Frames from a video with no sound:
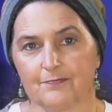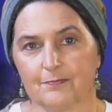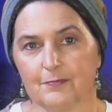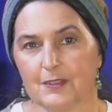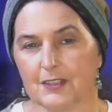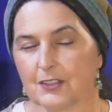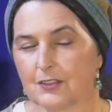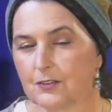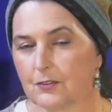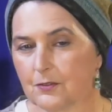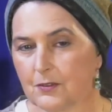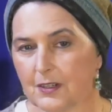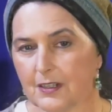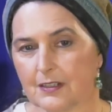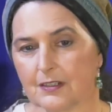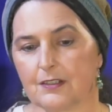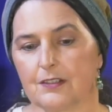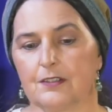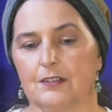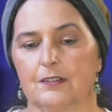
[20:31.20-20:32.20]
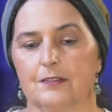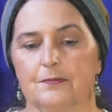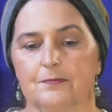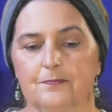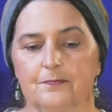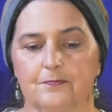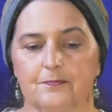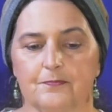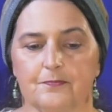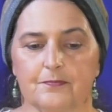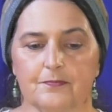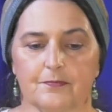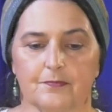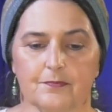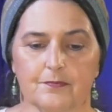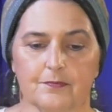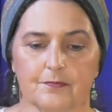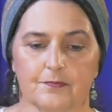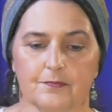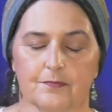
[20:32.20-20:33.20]
misdirection.
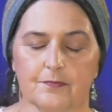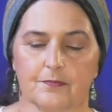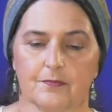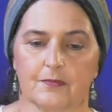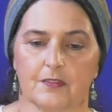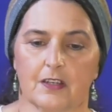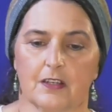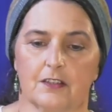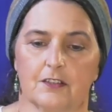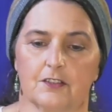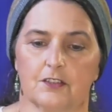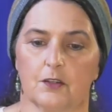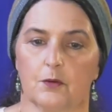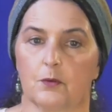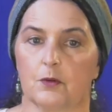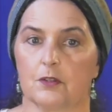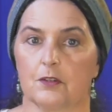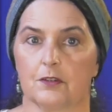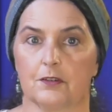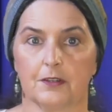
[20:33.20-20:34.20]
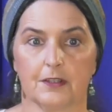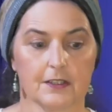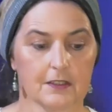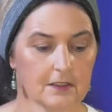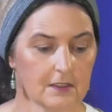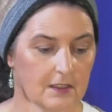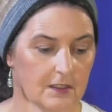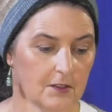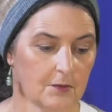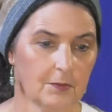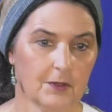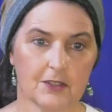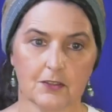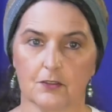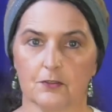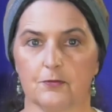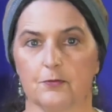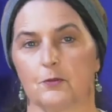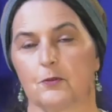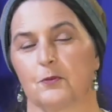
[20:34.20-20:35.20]
So we're learning a lot about
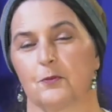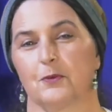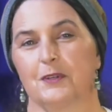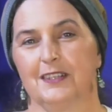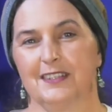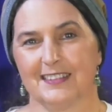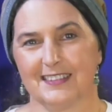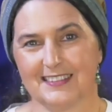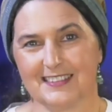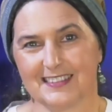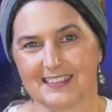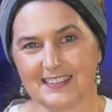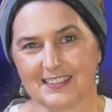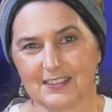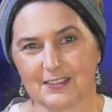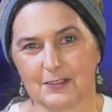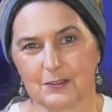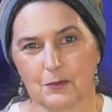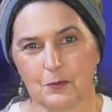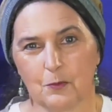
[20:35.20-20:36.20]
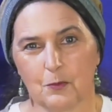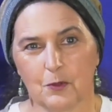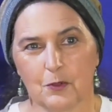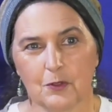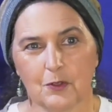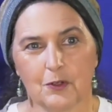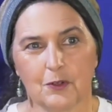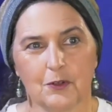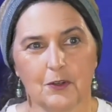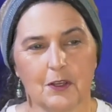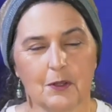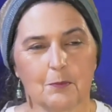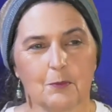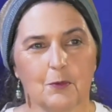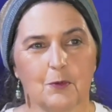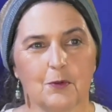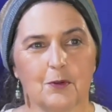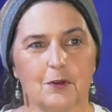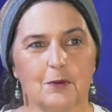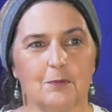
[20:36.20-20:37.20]
the four winds. We're learning
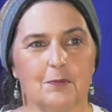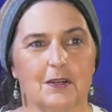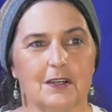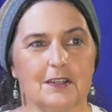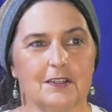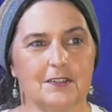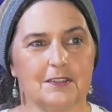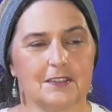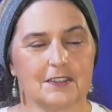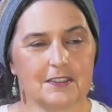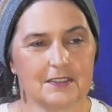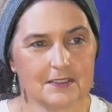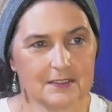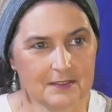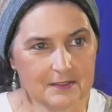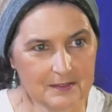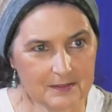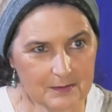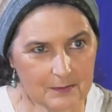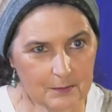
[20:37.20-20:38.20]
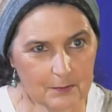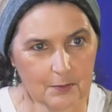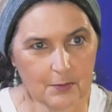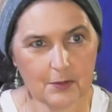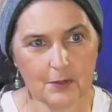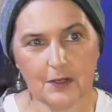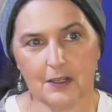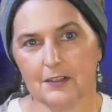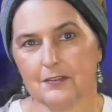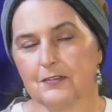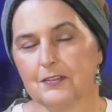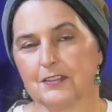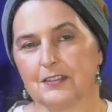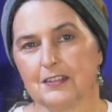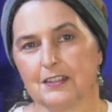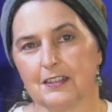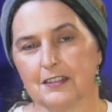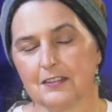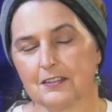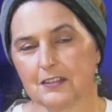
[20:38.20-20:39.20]
more about
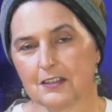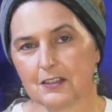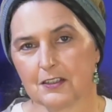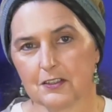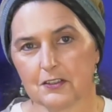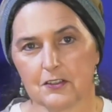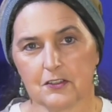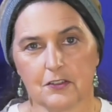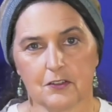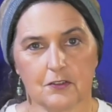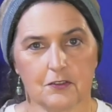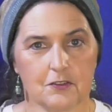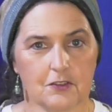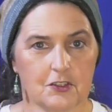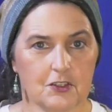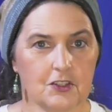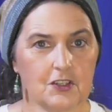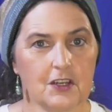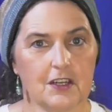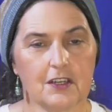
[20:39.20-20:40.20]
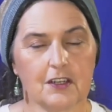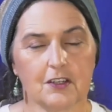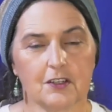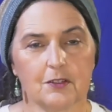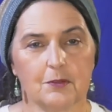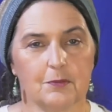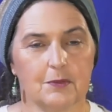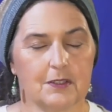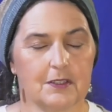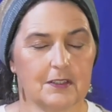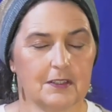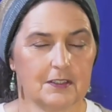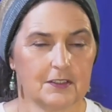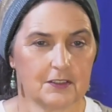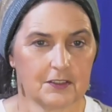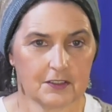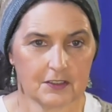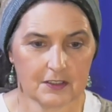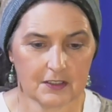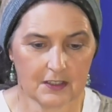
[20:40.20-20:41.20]
prophecy as it concerns Jacob and
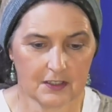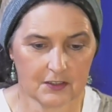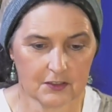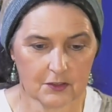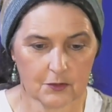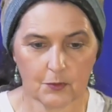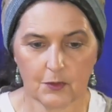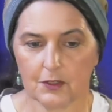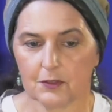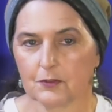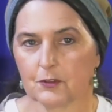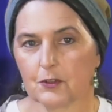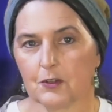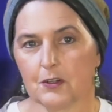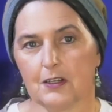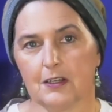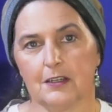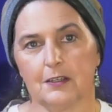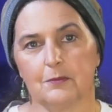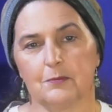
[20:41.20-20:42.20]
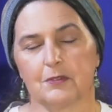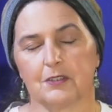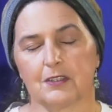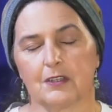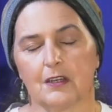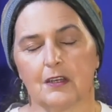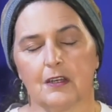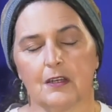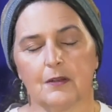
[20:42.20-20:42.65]
his, his 12 tribes.